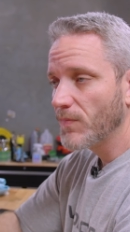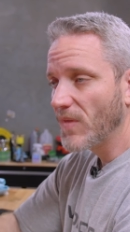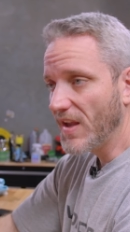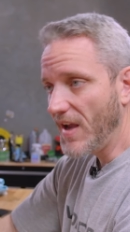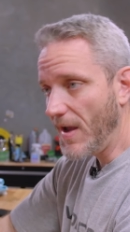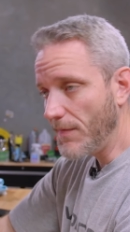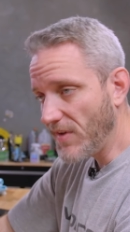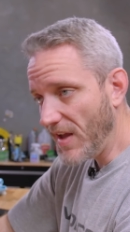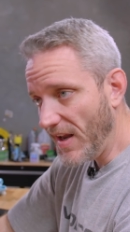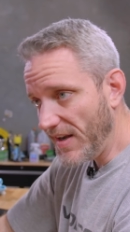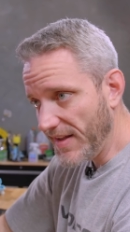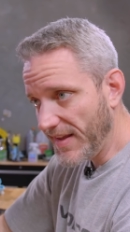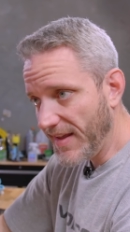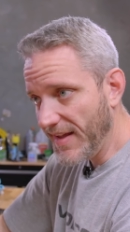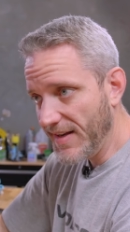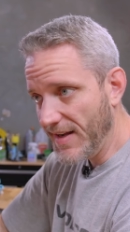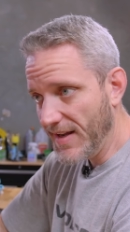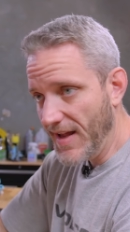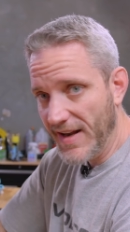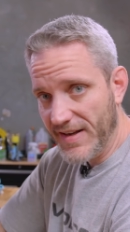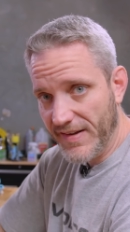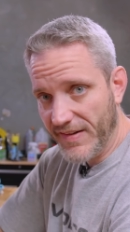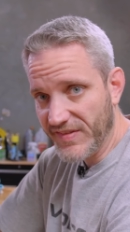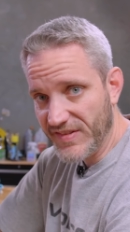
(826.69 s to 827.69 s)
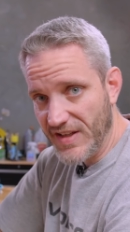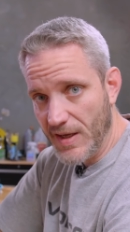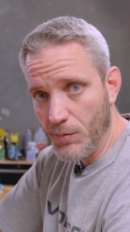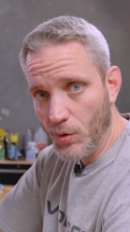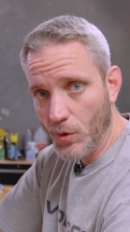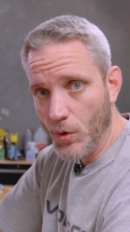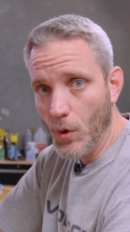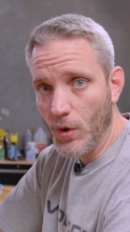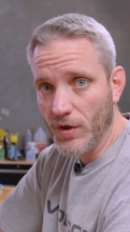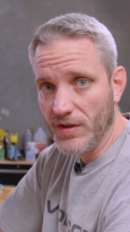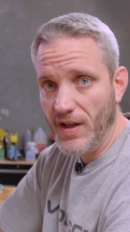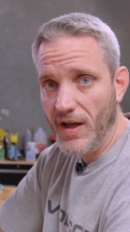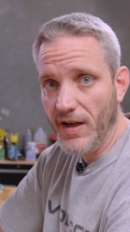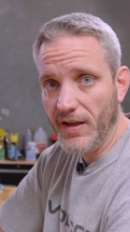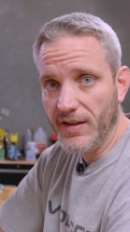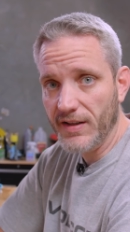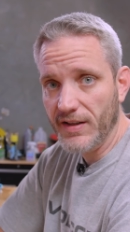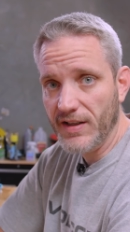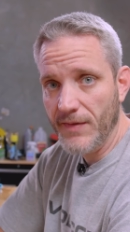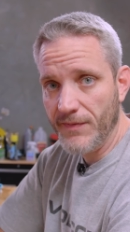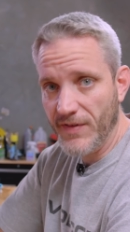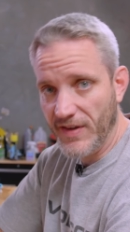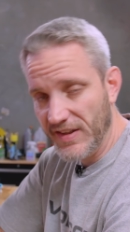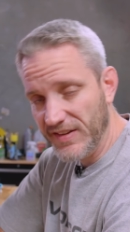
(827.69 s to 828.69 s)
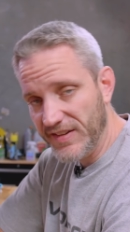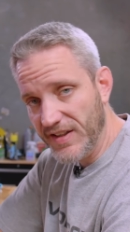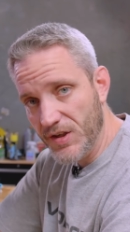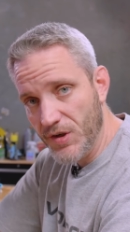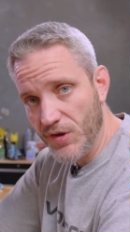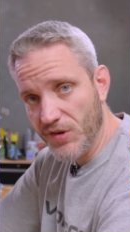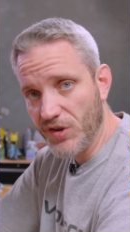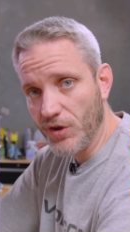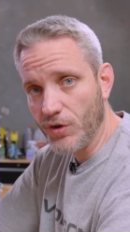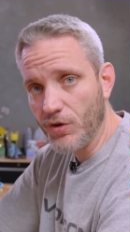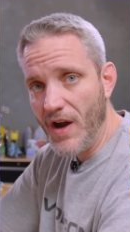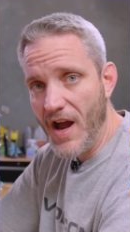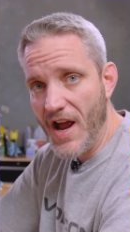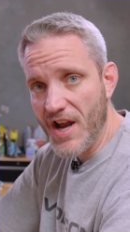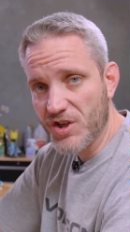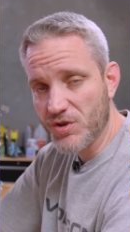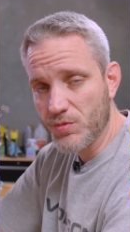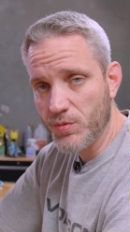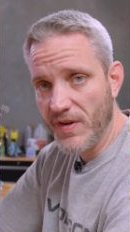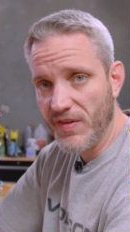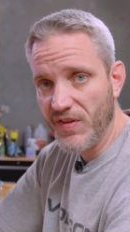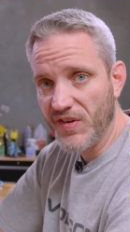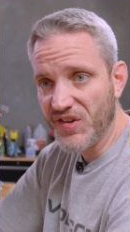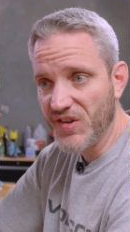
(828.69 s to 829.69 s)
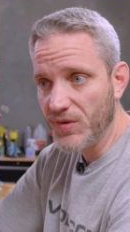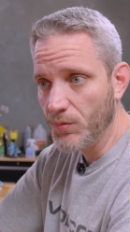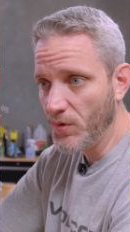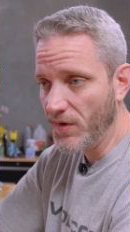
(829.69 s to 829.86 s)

I've got to get it at a stable core clock. If it continues to crash with,